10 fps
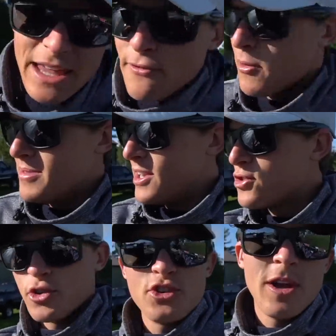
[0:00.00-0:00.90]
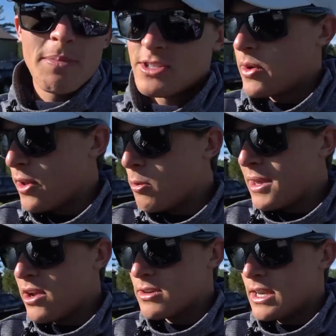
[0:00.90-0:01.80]
in from his internship, and so he'll be
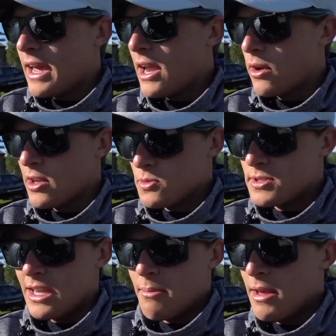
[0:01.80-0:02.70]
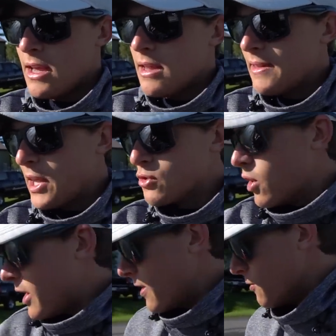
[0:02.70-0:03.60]
here tonight. You guys will see him later
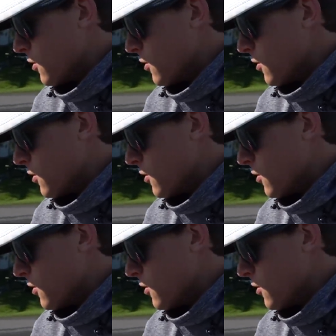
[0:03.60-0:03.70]
on in the